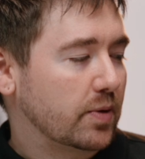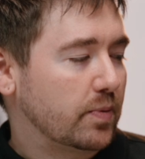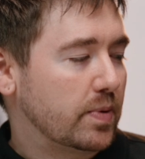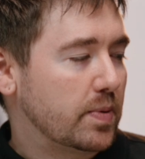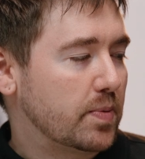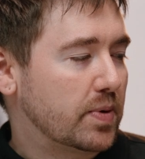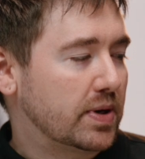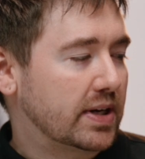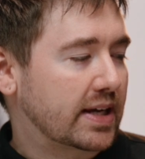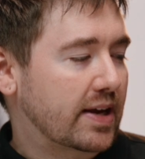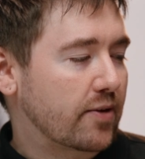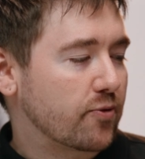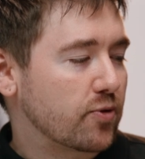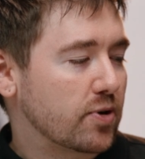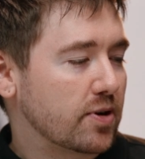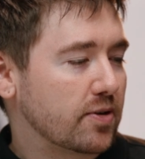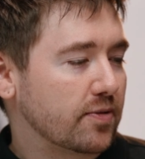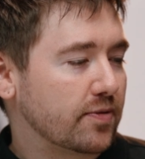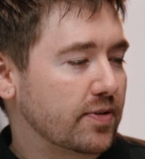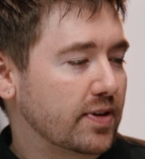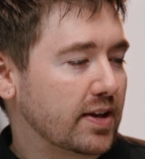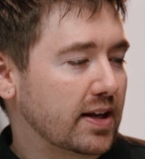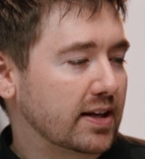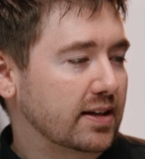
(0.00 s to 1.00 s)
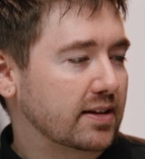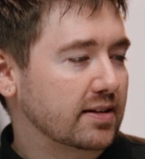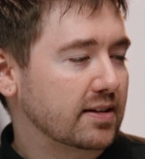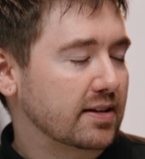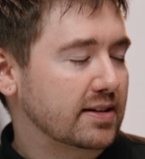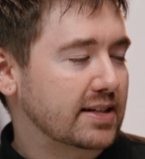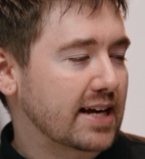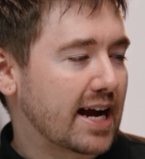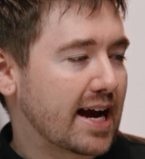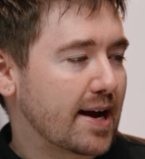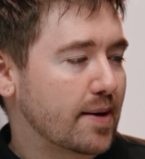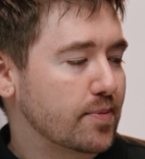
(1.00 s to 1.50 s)
We want to get rid of the, like the
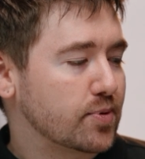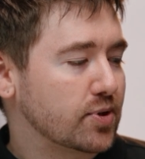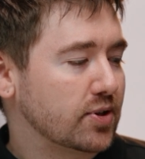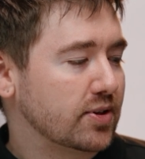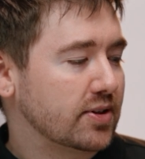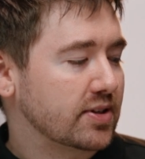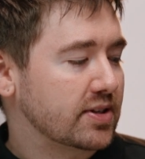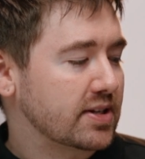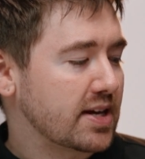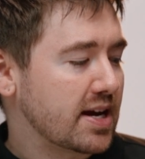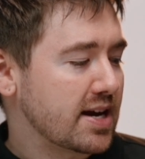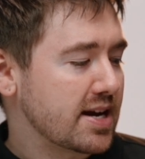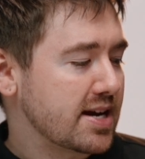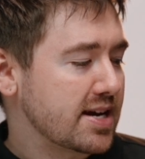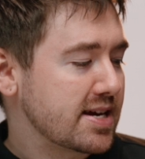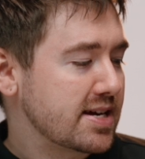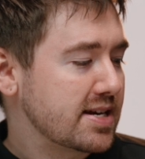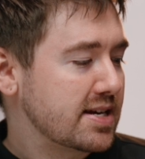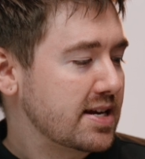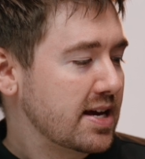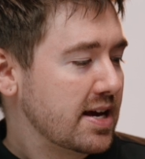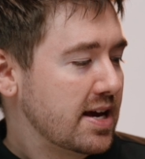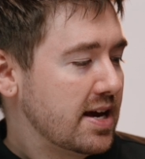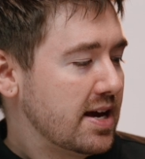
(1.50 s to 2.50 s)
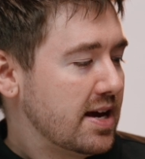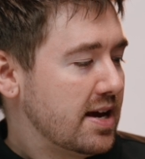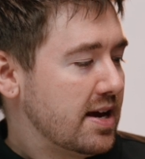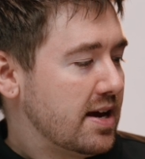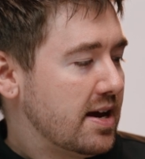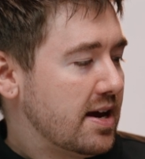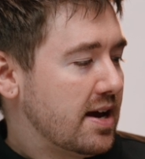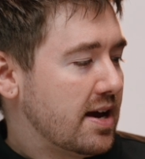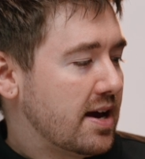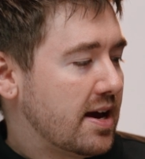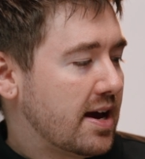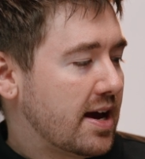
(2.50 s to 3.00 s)
tabs on the side,
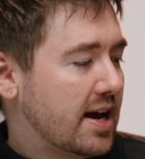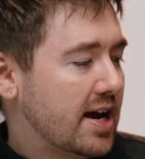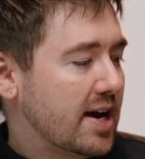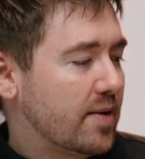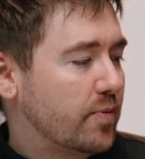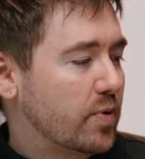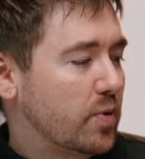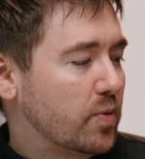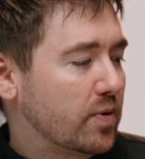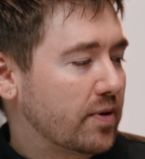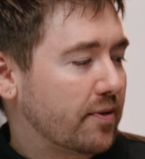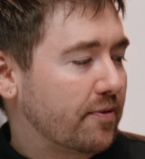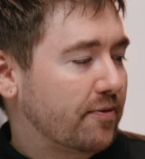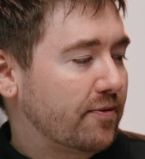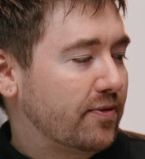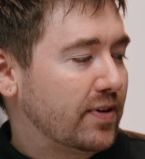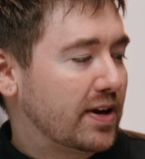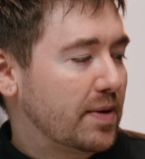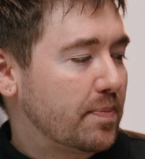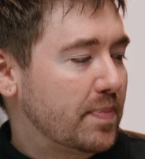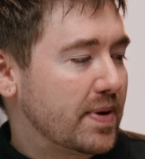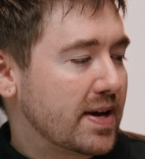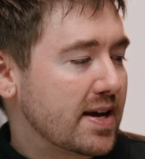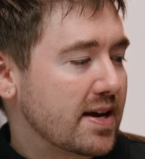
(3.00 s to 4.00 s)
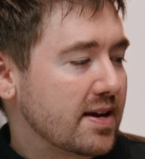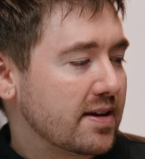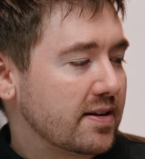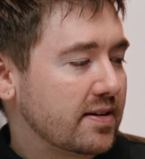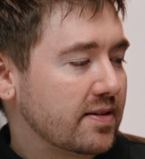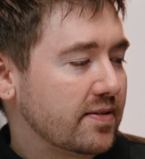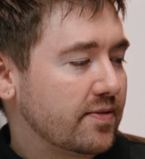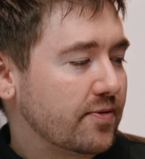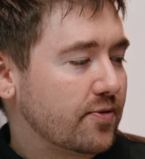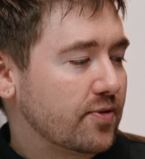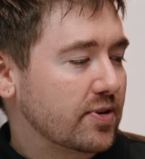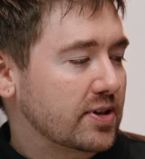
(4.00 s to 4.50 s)
and we want to flip it,
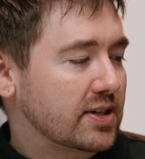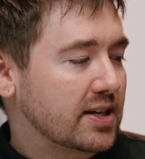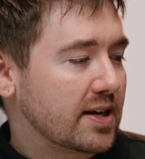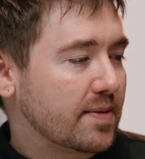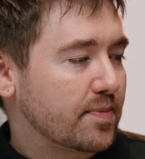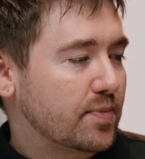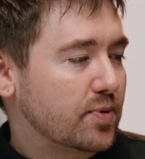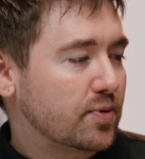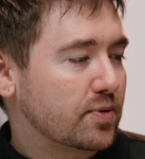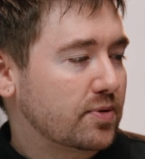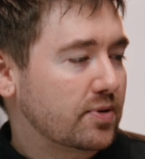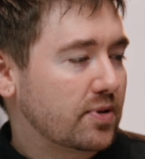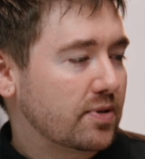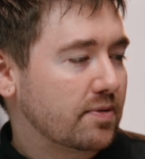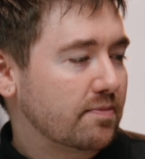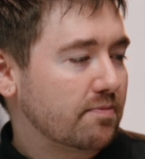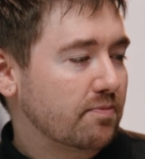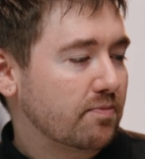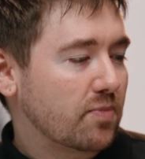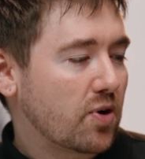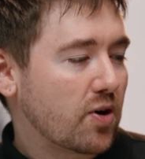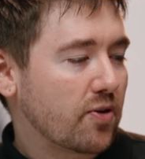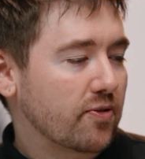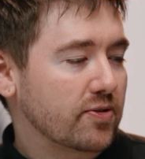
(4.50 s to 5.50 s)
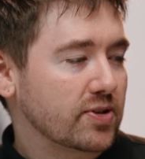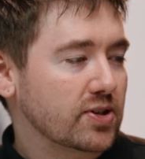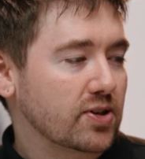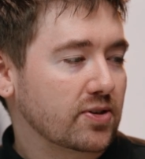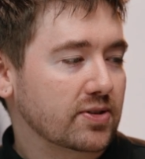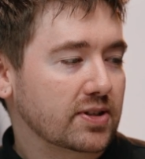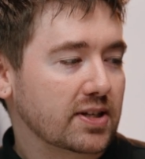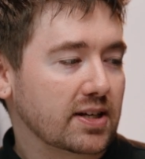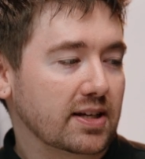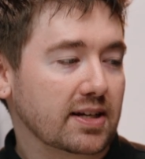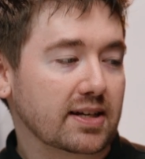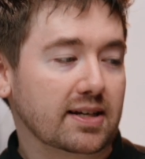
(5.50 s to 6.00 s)
for example,
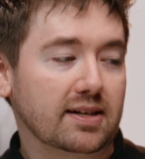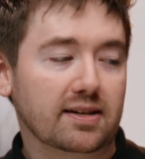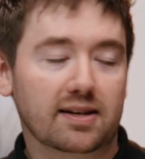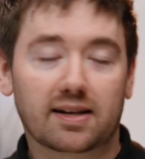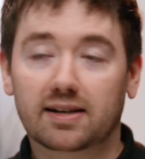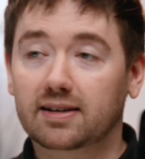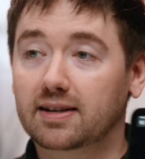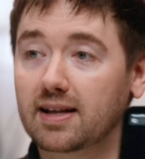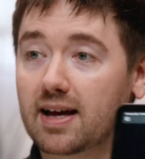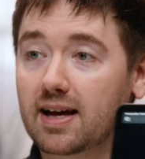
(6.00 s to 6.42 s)
horizontally like